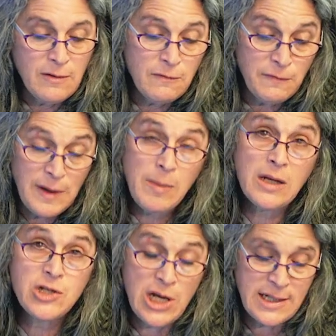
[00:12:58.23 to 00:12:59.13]

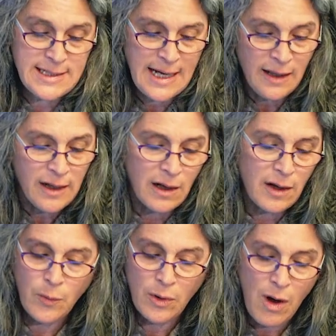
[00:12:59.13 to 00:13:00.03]
female
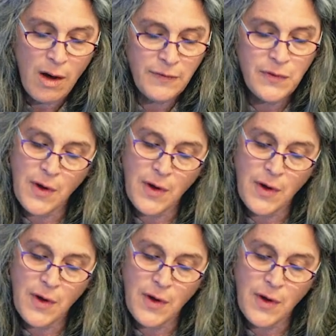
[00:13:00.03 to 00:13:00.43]
genitalia were often